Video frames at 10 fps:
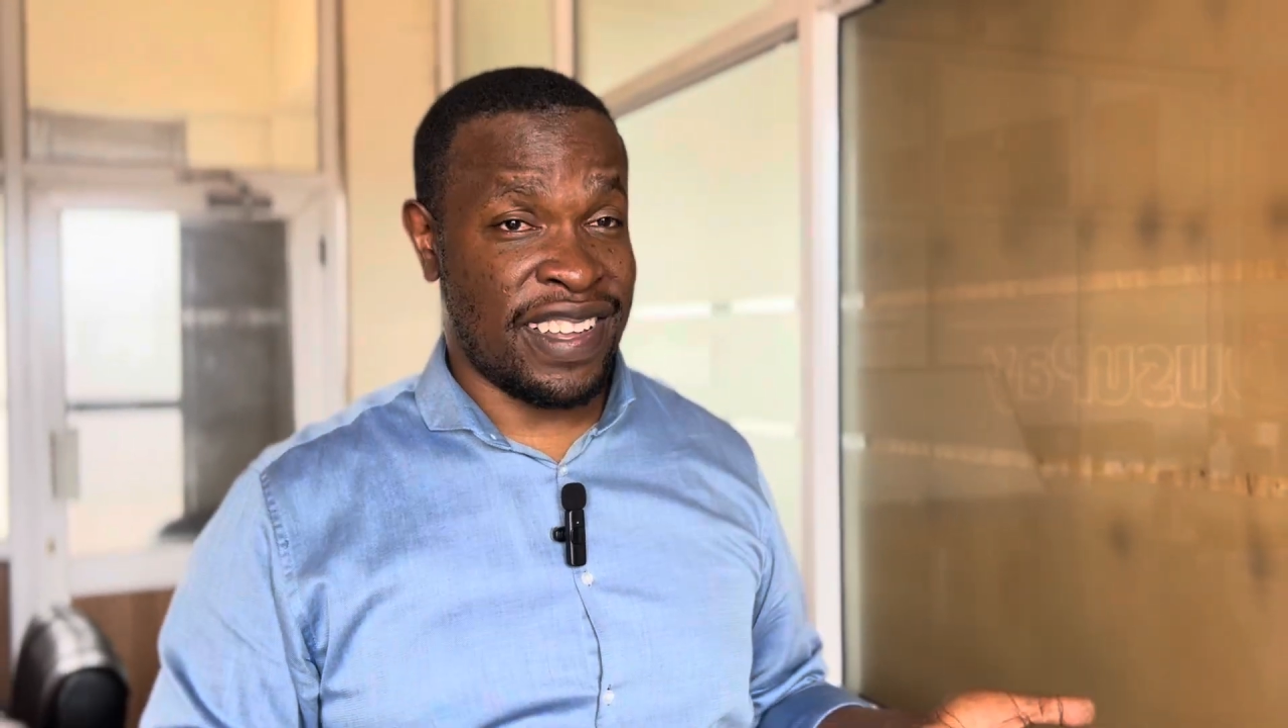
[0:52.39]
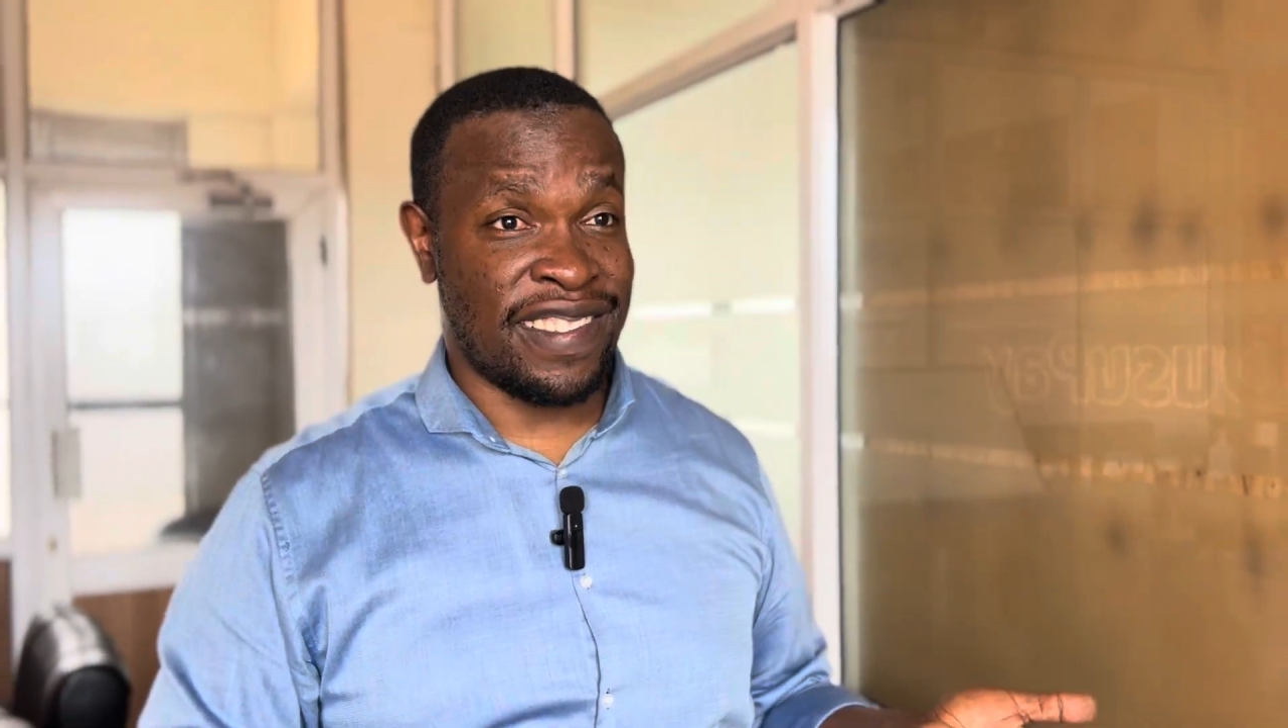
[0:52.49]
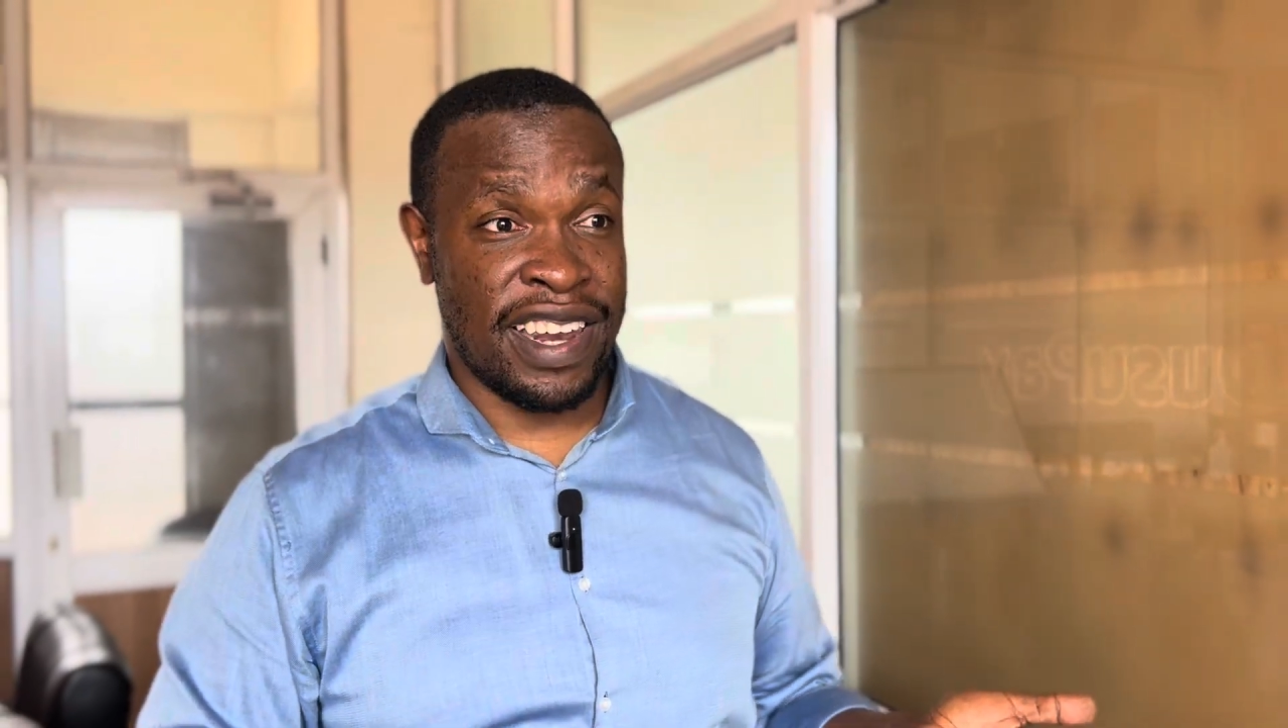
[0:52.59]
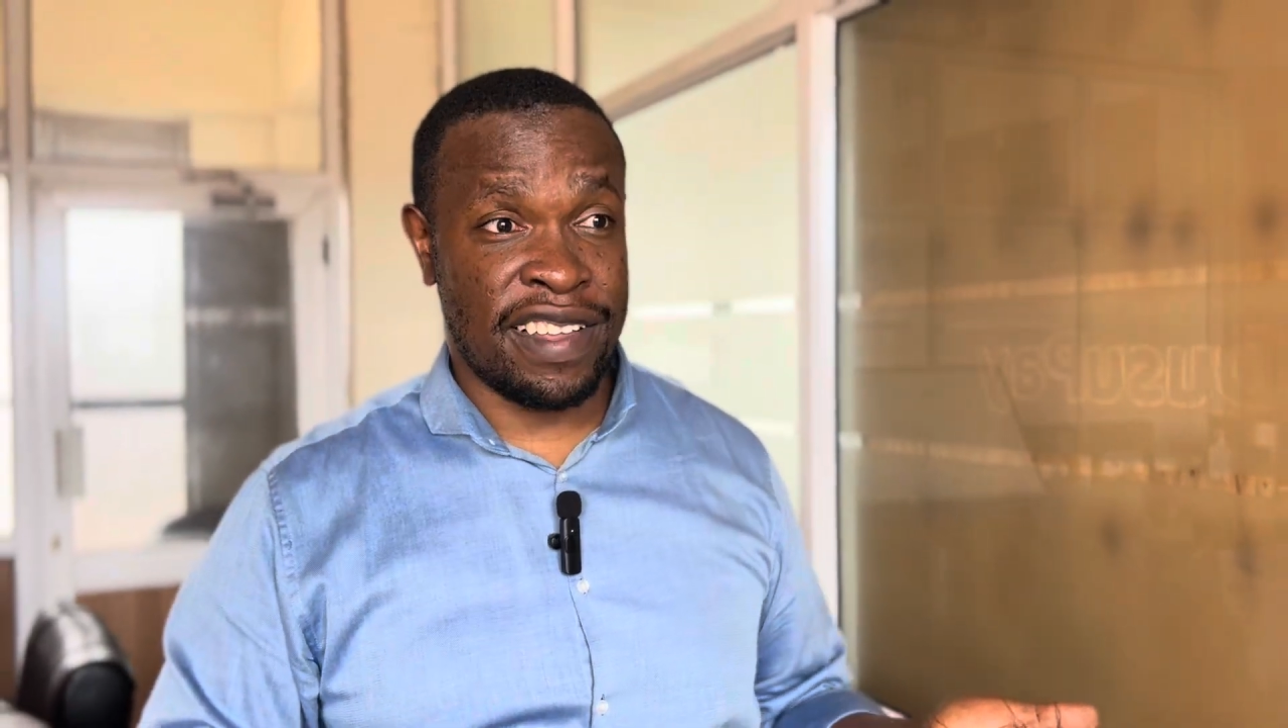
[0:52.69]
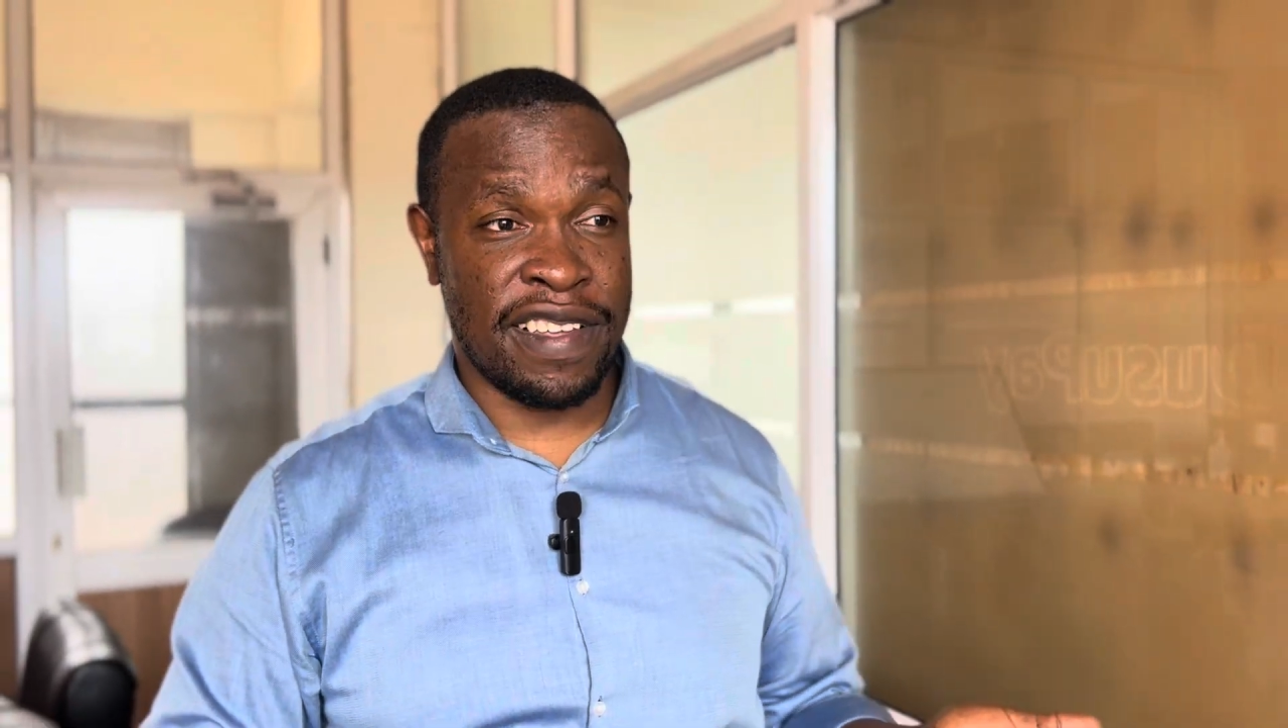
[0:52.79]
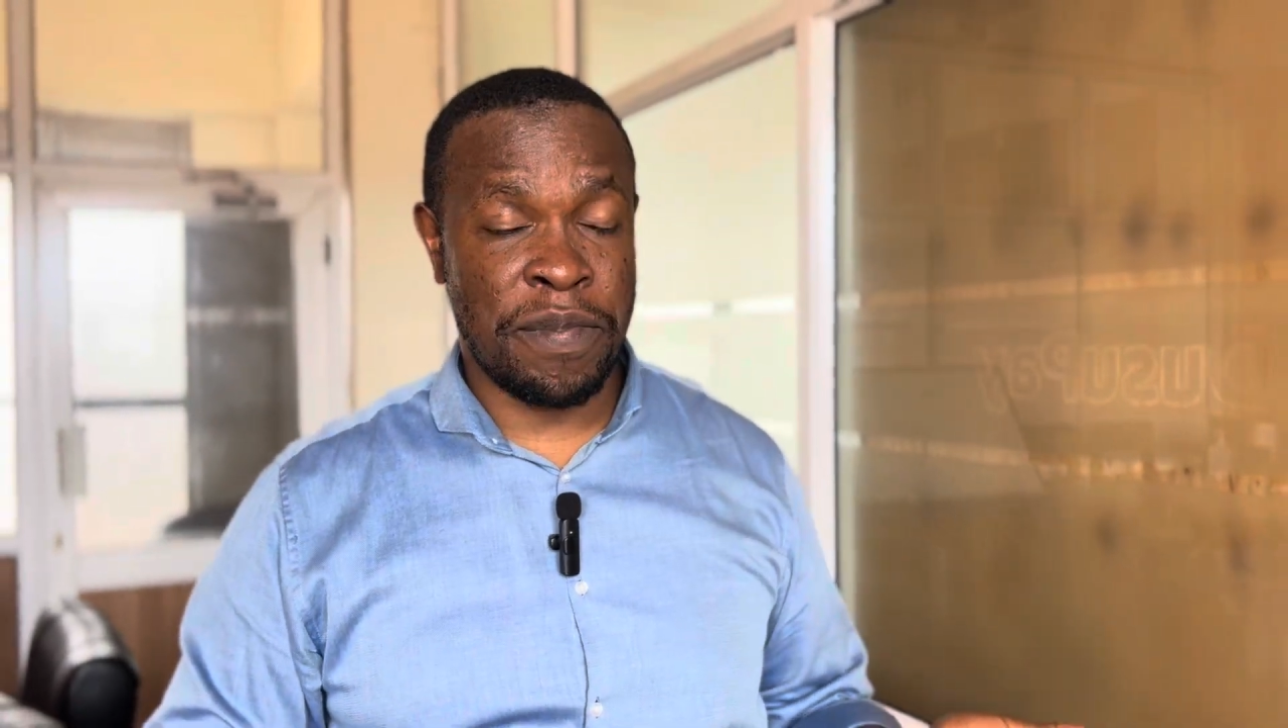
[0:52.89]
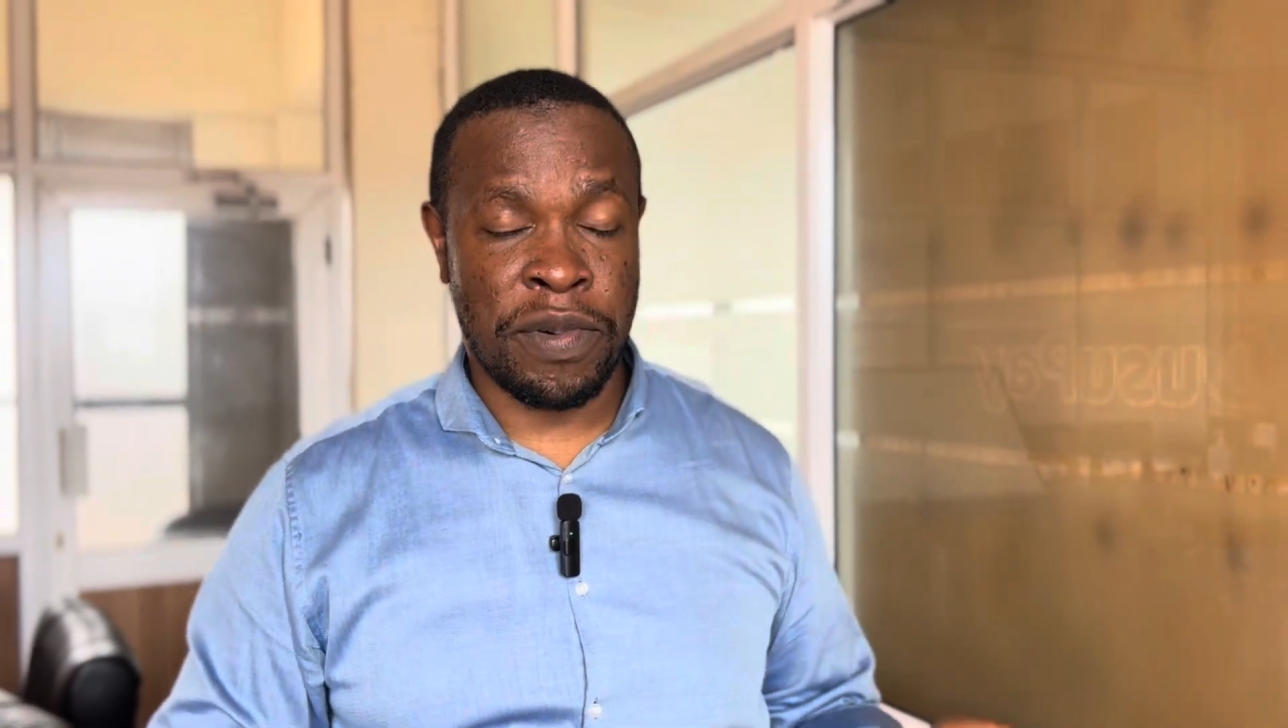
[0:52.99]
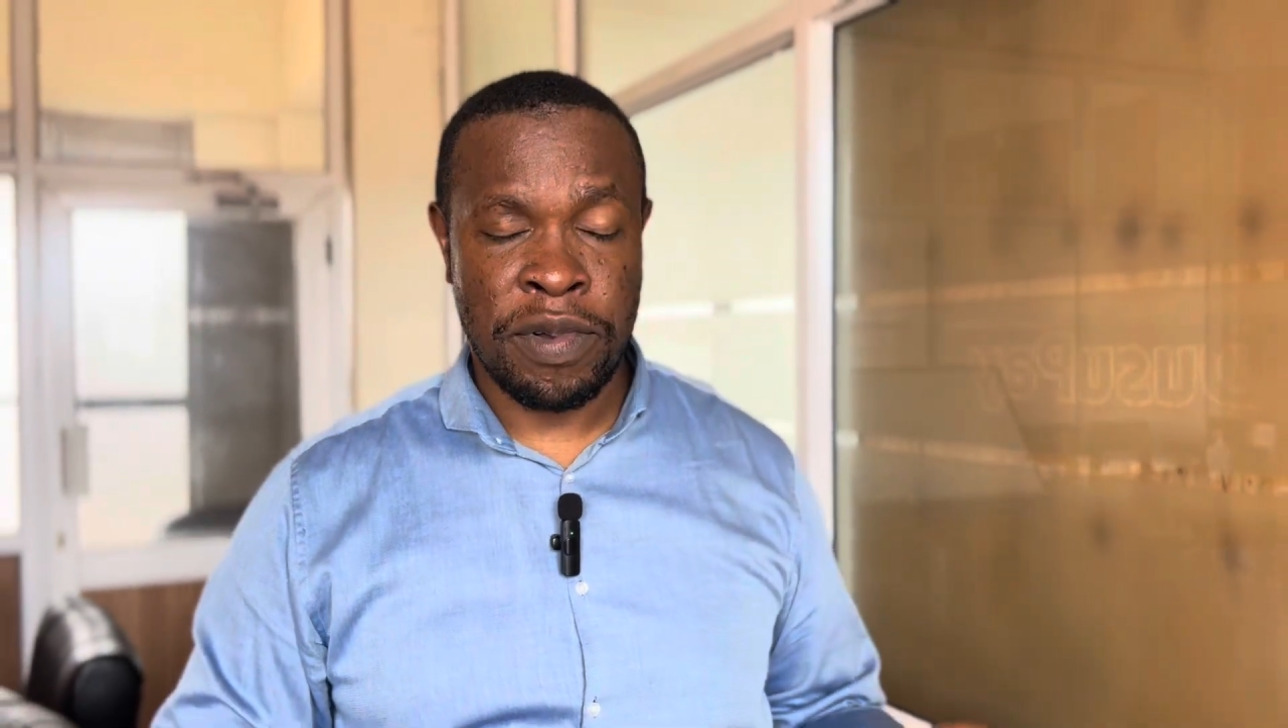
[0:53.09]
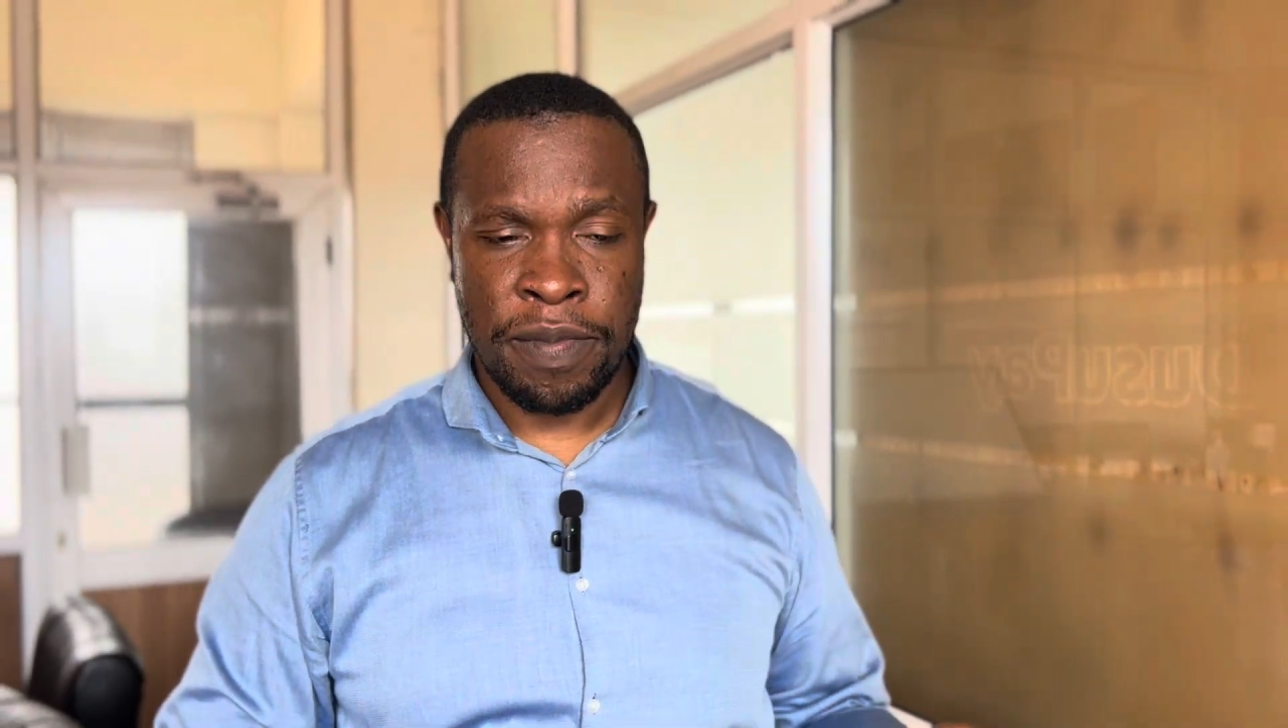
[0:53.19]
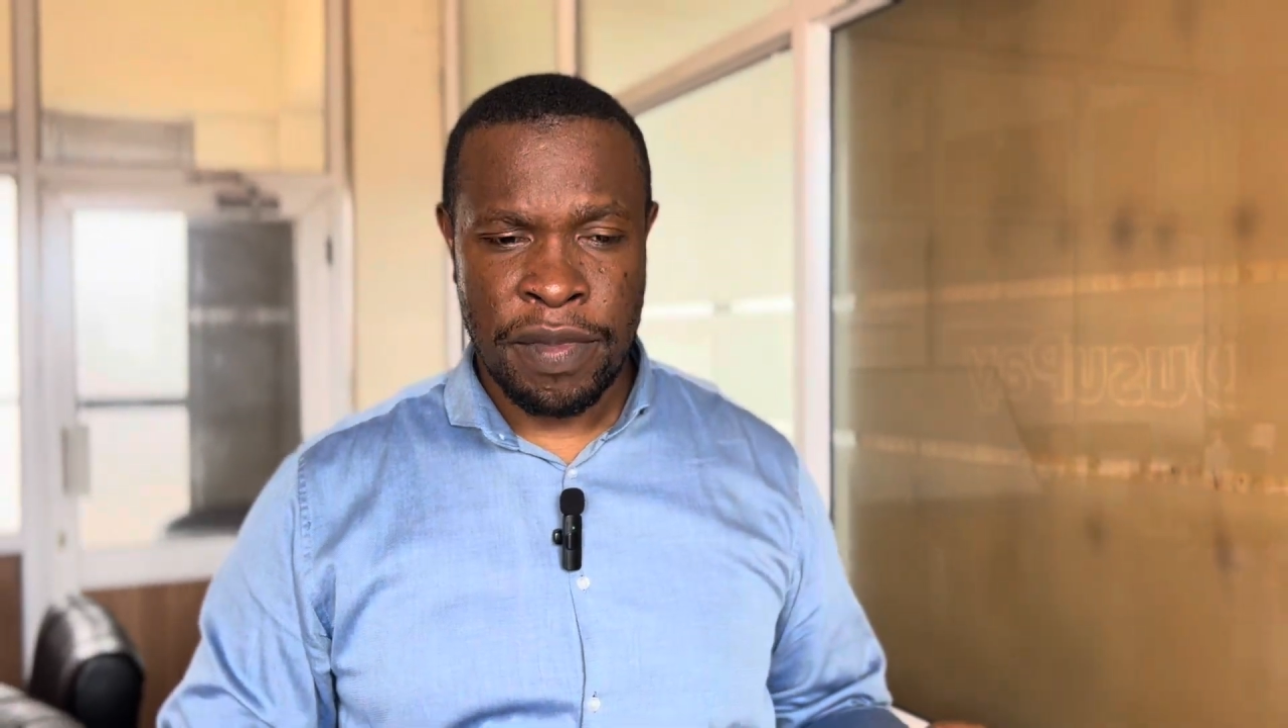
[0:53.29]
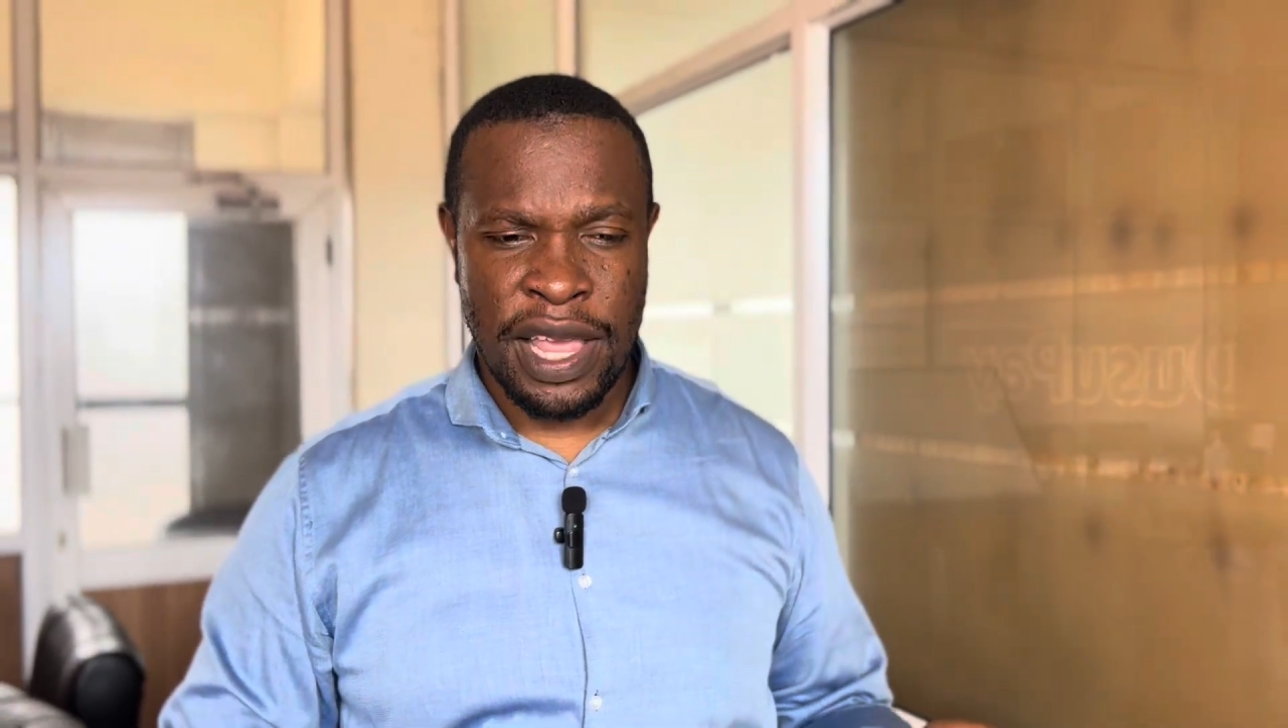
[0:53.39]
As an example,